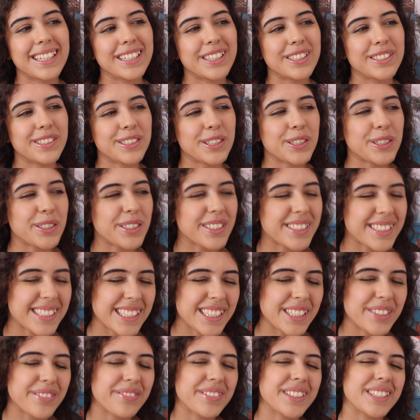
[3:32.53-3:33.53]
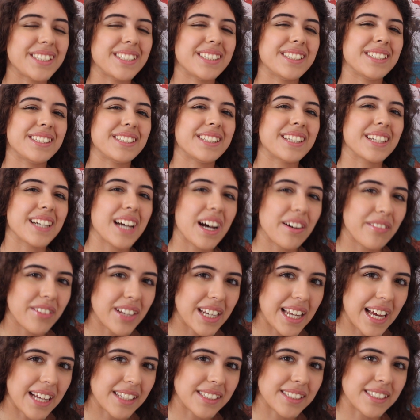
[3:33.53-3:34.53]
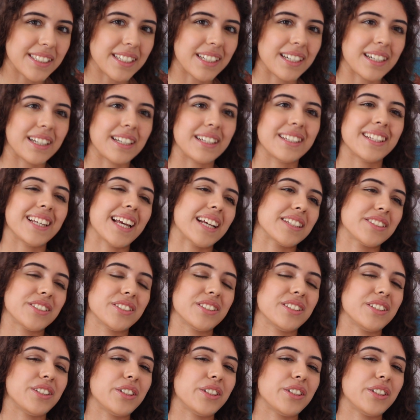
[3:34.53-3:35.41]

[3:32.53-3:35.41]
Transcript: you know, the CV, the cover letter, yes,